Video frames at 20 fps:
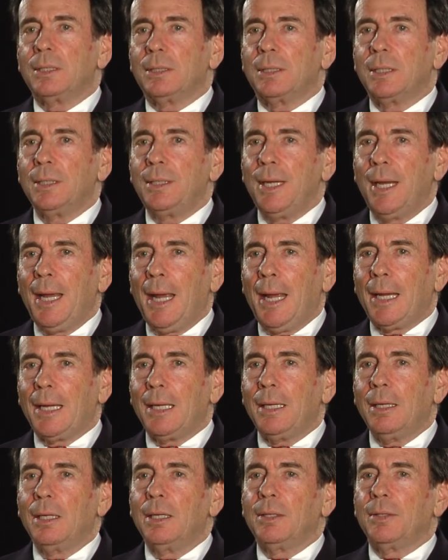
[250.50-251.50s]

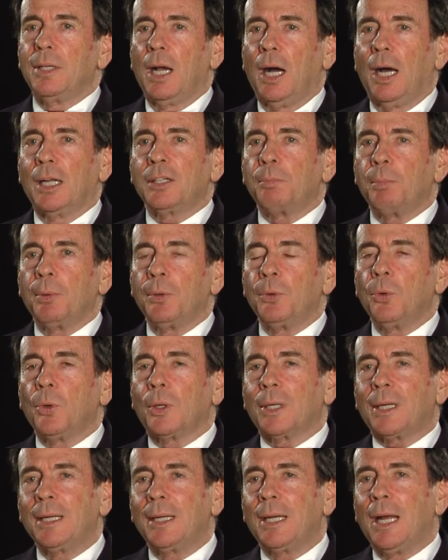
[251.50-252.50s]
Today, the
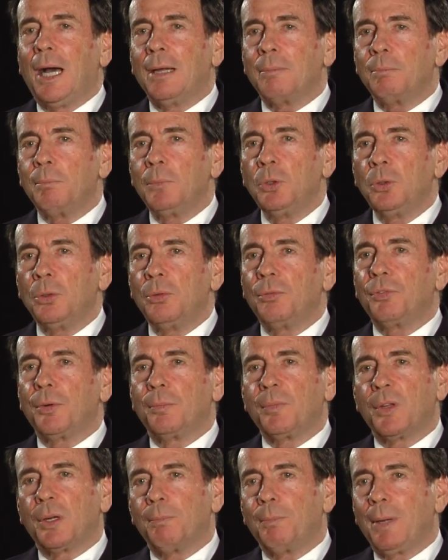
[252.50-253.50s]
entrepreneur cannot move
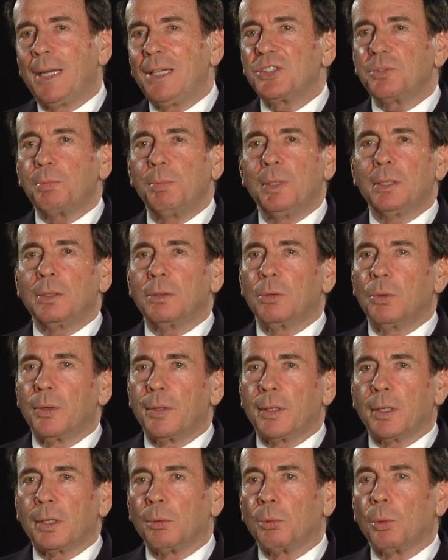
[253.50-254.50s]
from their basement or
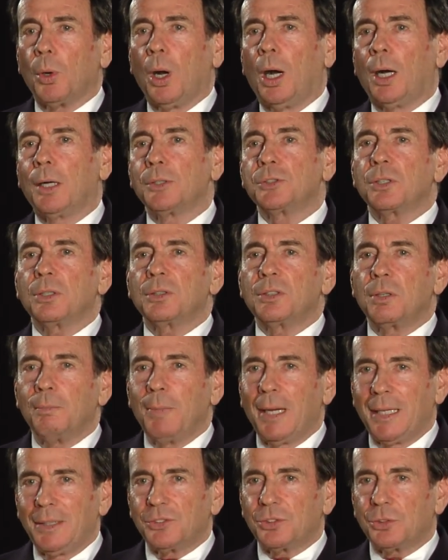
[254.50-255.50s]
their garage to
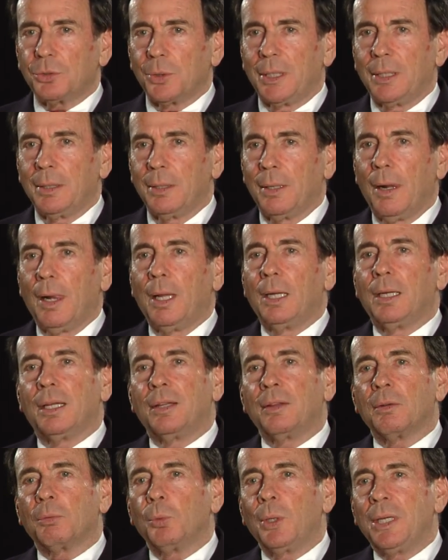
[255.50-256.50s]
Main Street.
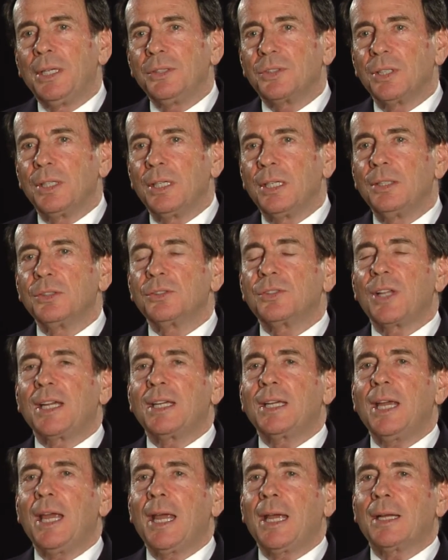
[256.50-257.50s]
And the reason is they
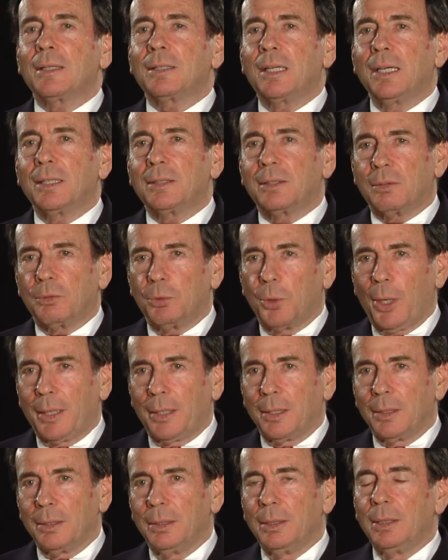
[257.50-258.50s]
can't get
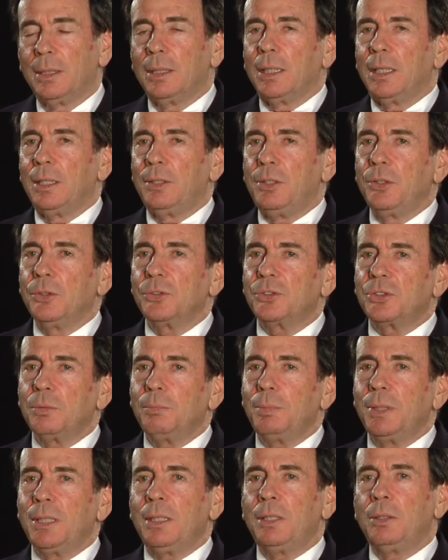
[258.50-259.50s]
credit. It used to
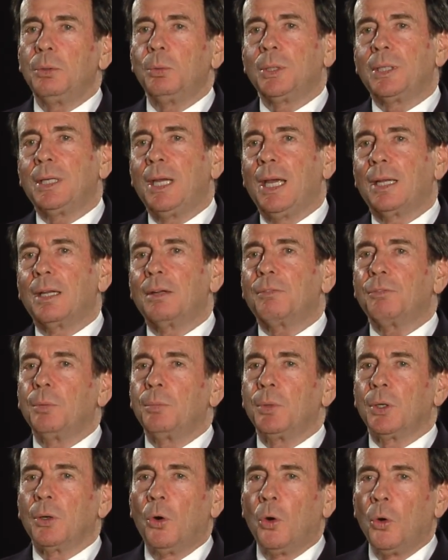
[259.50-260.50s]
be you would get it
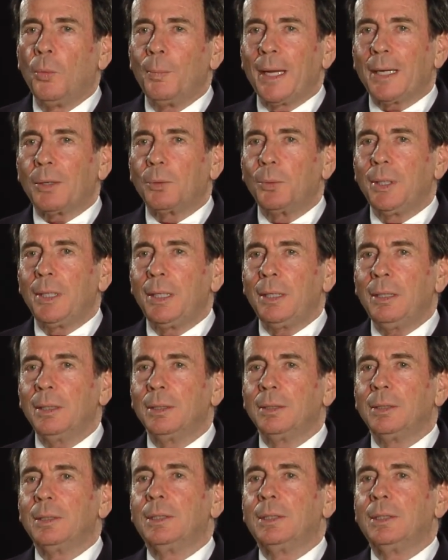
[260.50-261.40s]
from your home equity